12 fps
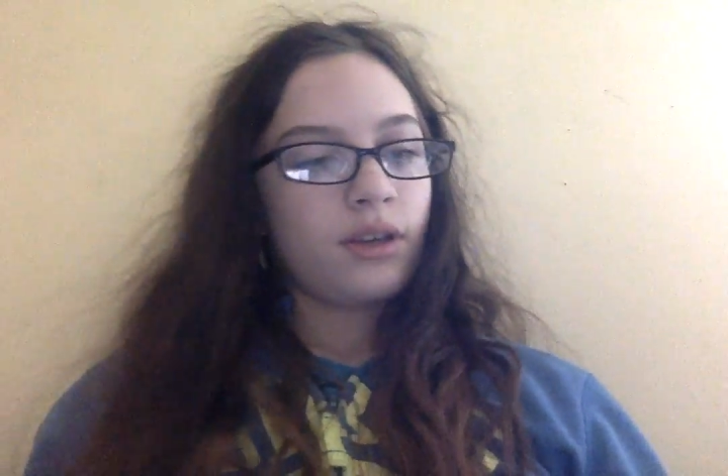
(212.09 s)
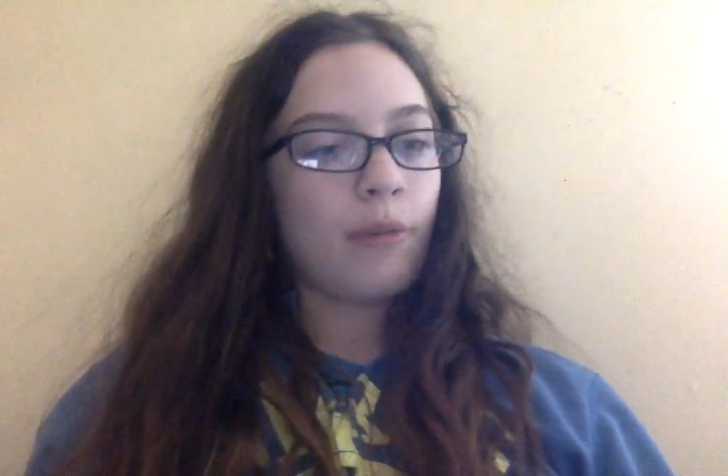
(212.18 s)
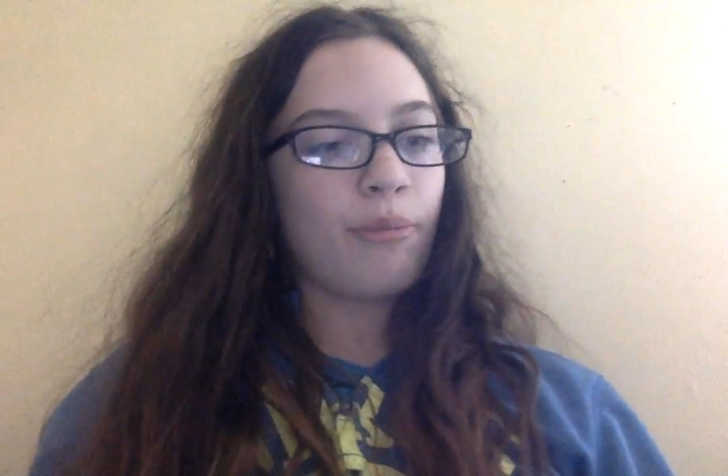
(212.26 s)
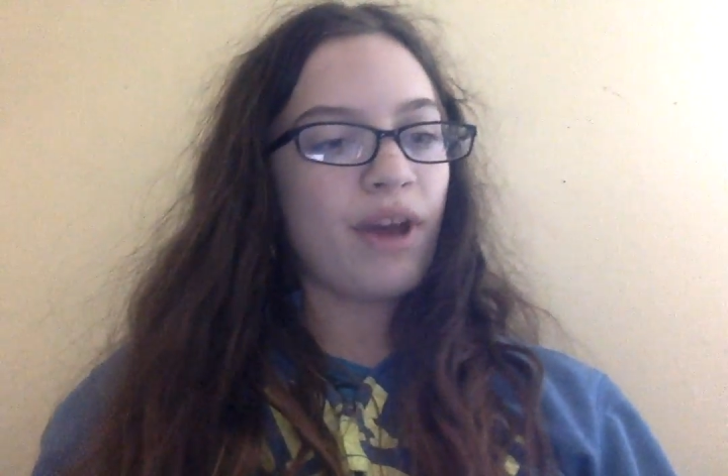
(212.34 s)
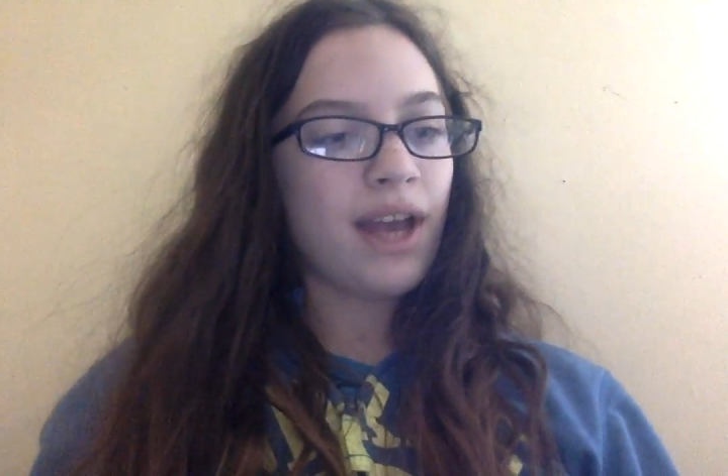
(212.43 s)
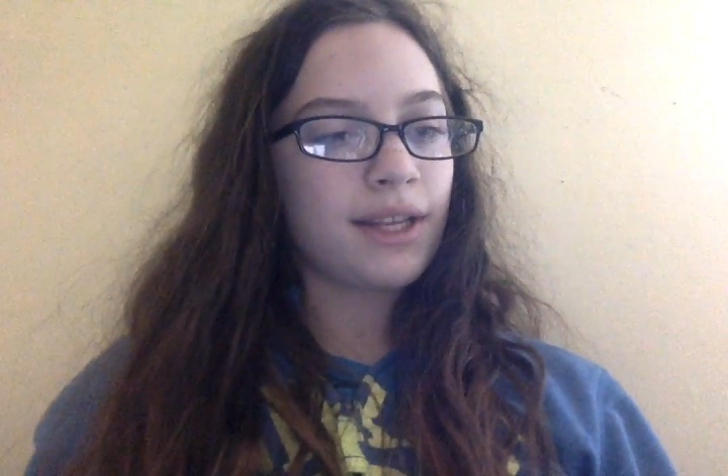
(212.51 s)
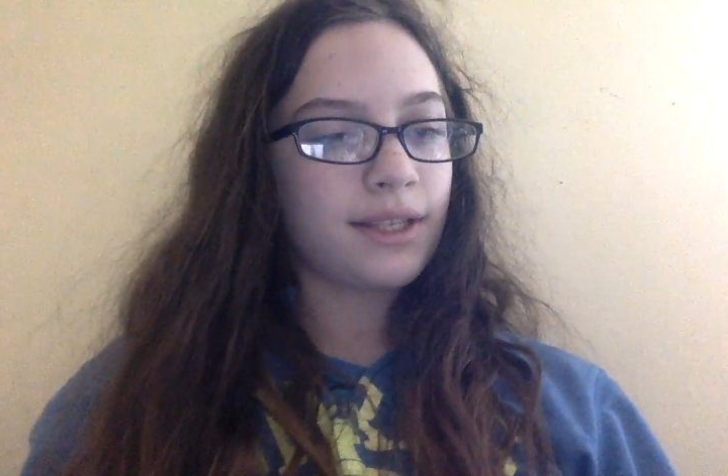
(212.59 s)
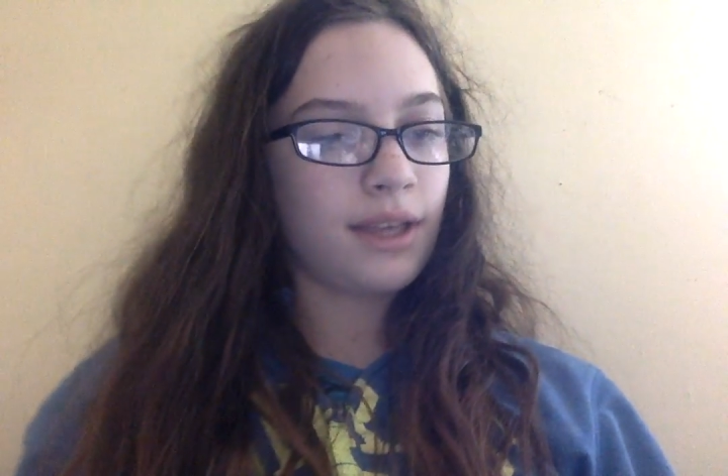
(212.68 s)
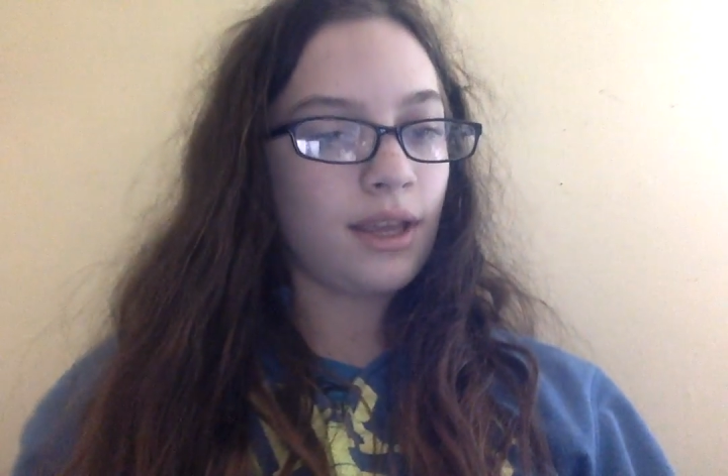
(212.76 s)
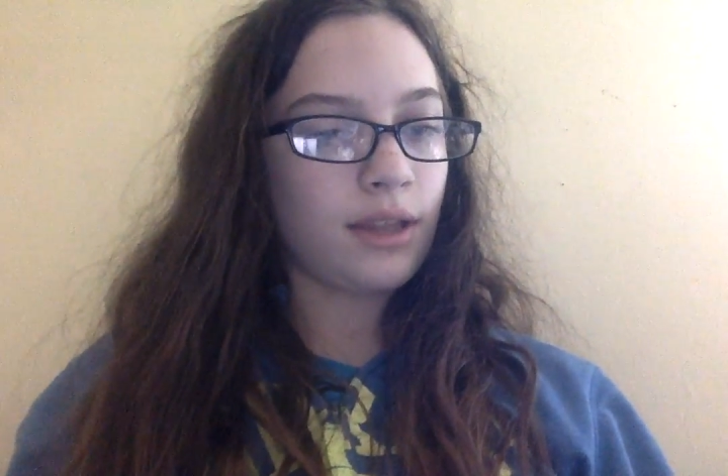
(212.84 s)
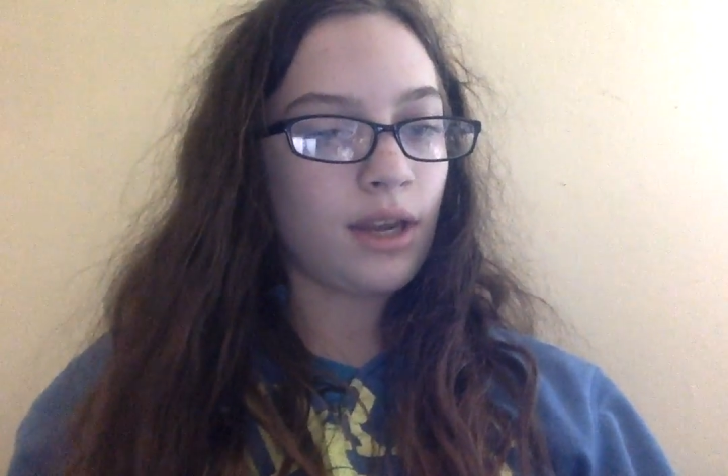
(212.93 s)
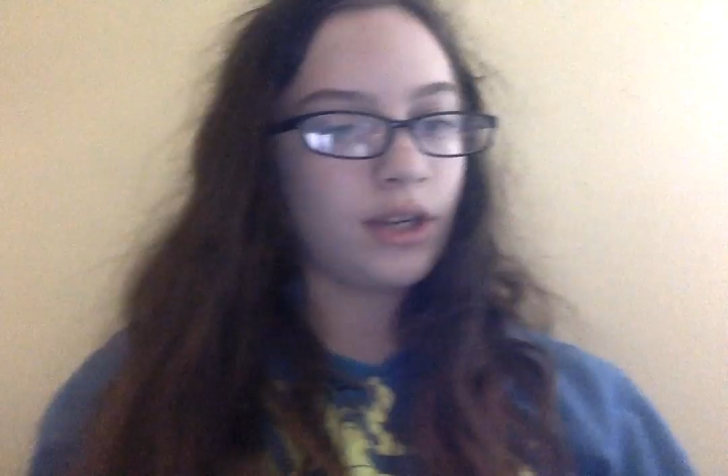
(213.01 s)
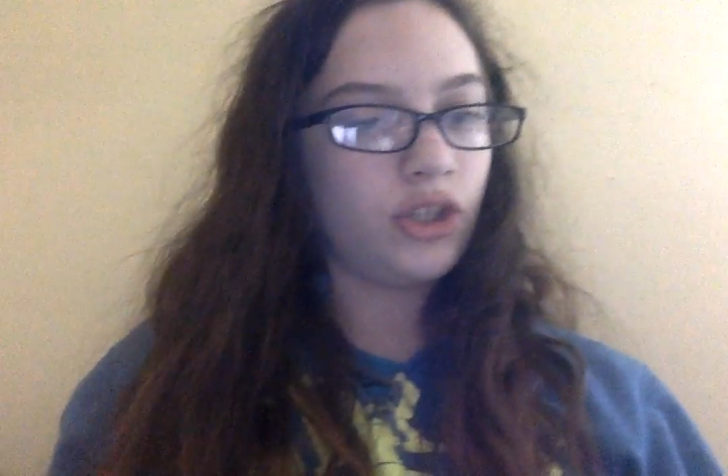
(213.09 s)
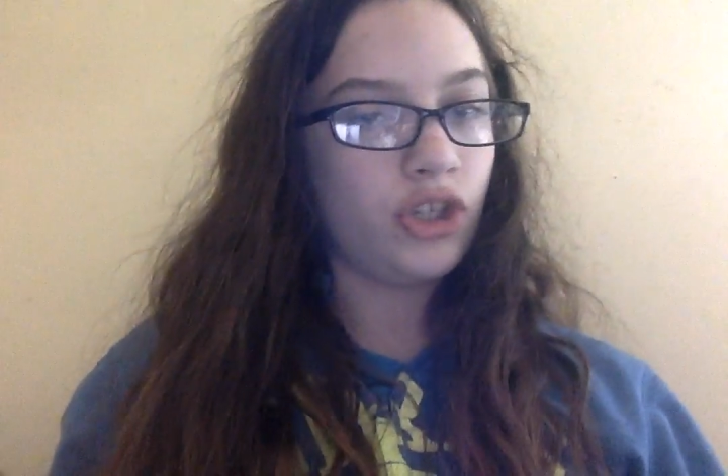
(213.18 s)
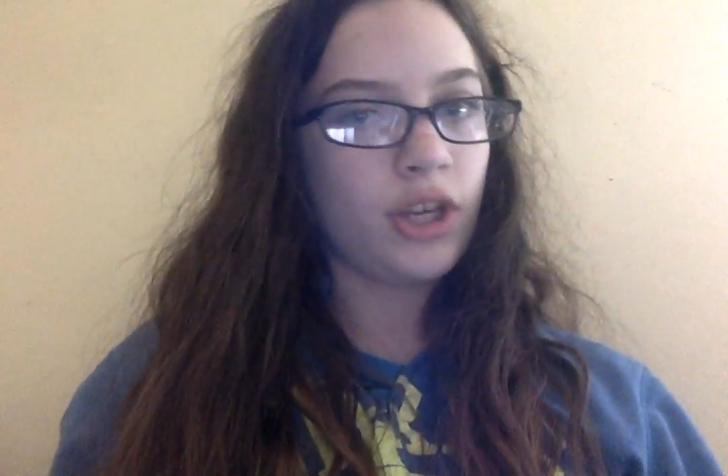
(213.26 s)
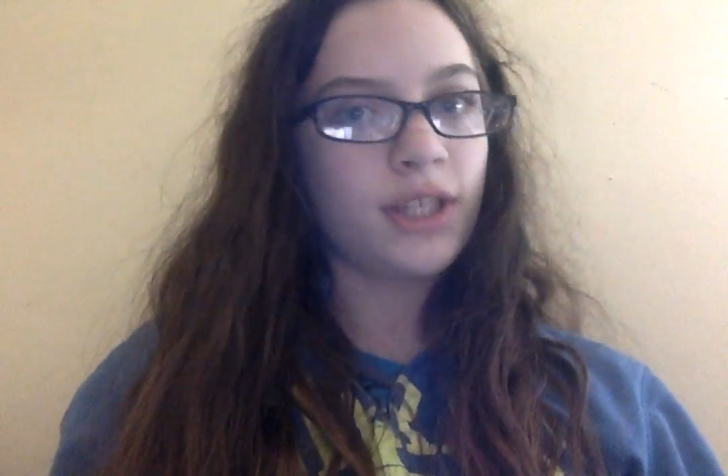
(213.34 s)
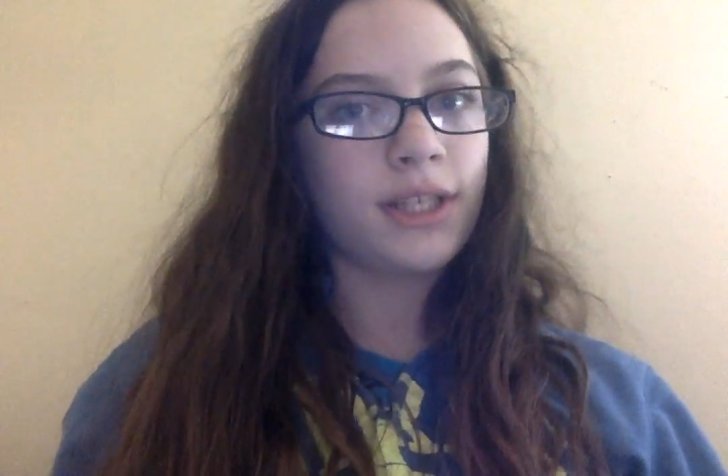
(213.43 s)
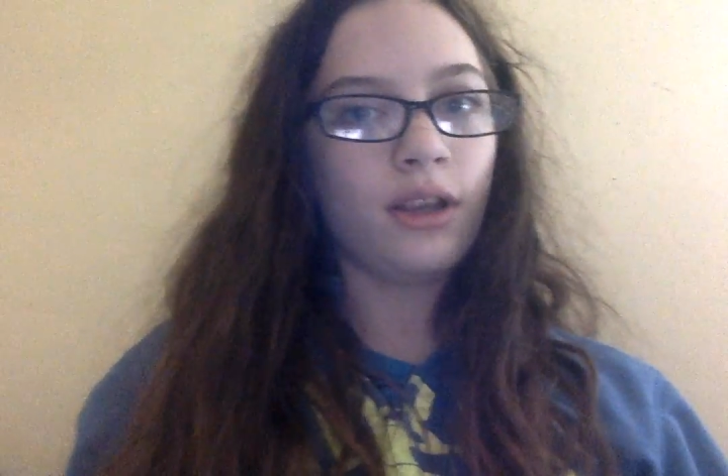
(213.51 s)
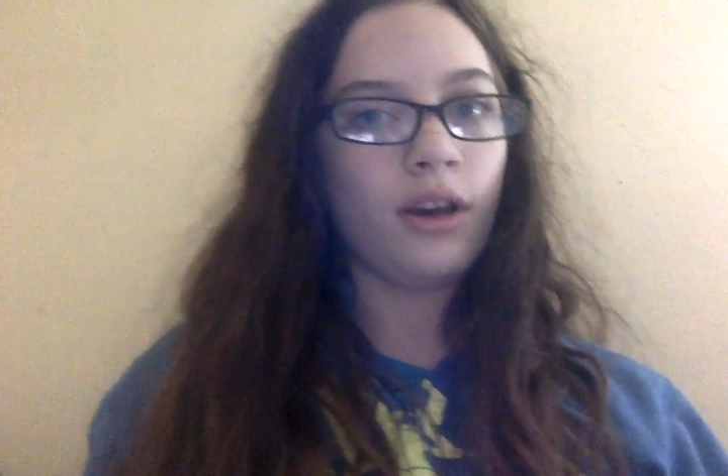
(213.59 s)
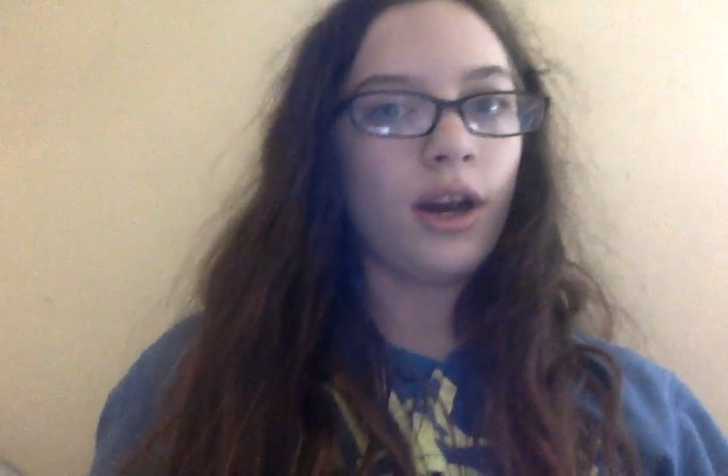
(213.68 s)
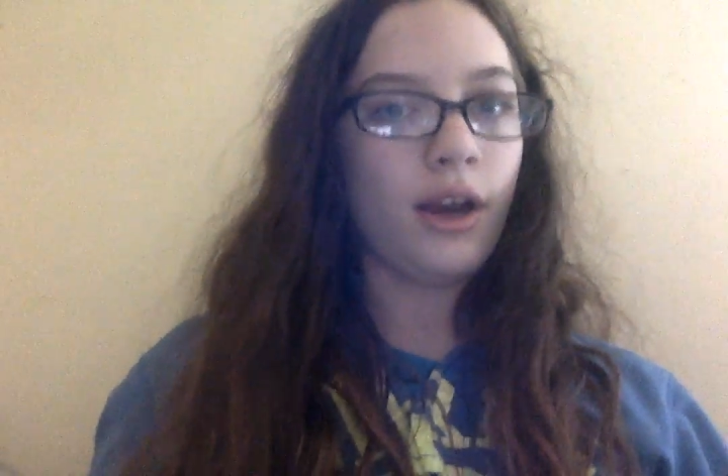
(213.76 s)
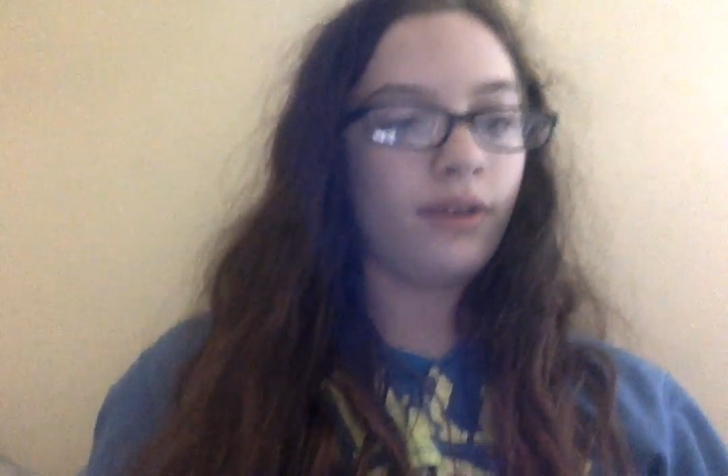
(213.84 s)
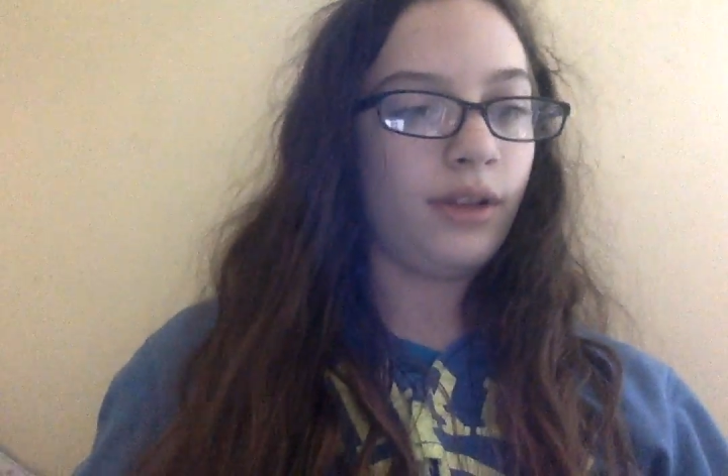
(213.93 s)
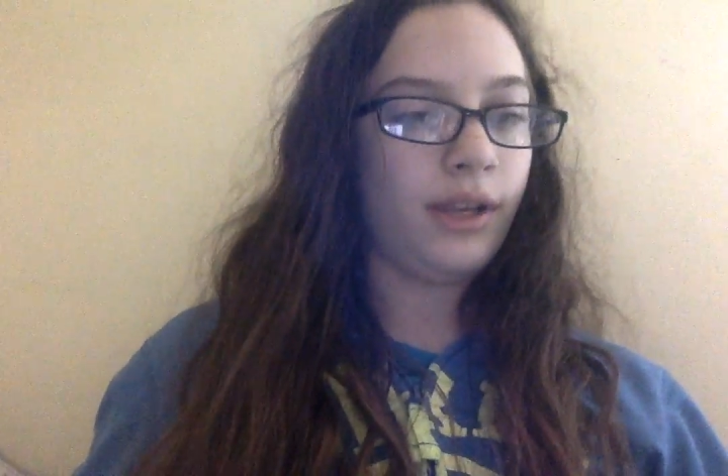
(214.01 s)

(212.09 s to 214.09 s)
a basket that I just got,